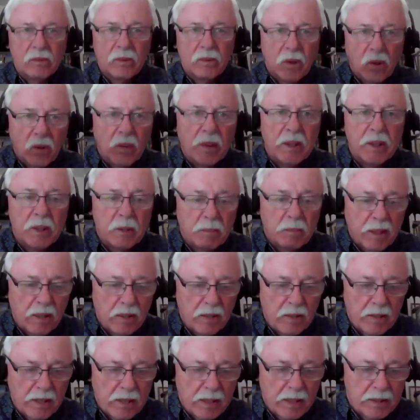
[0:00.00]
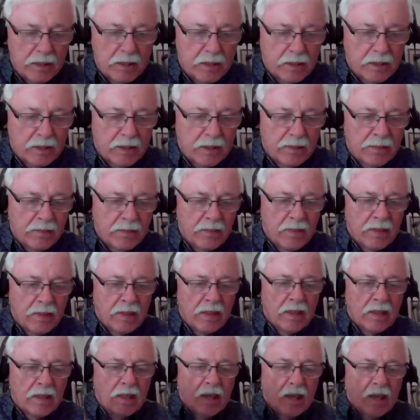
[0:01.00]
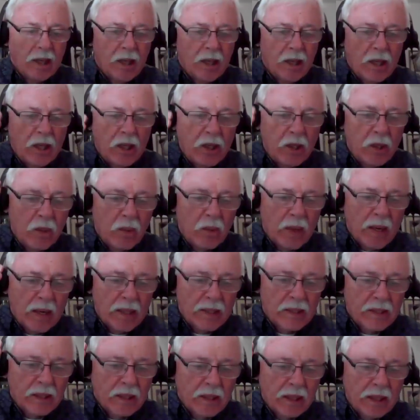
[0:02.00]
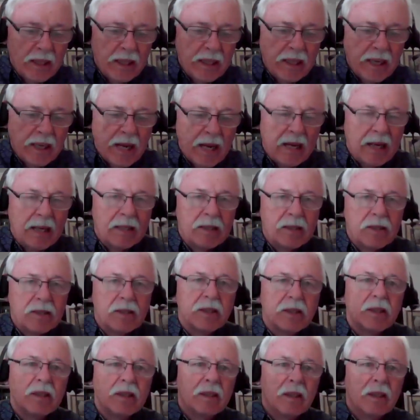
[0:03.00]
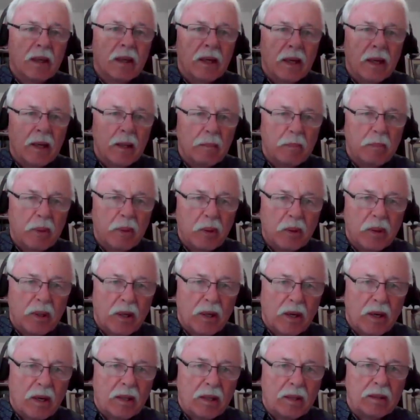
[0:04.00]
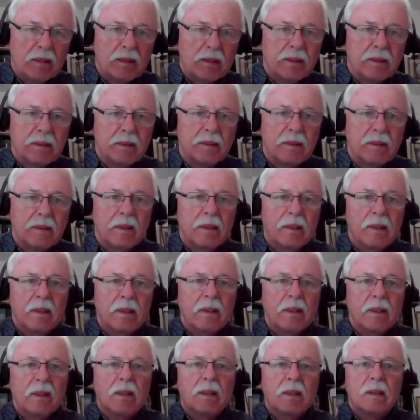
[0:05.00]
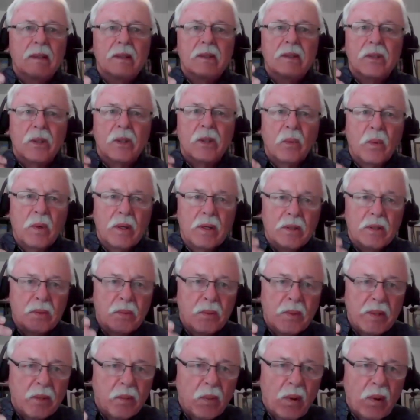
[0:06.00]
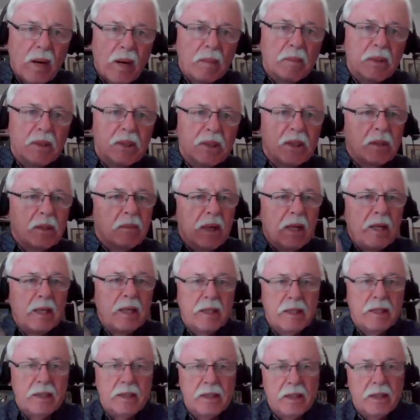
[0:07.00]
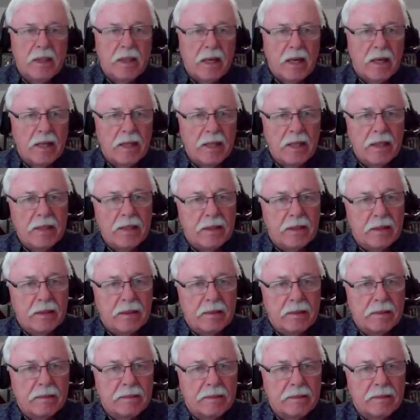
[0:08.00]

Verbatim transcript: going to paradise. He who has clean hands and a pure heart. So what are the requirements to make it into Gan Eden?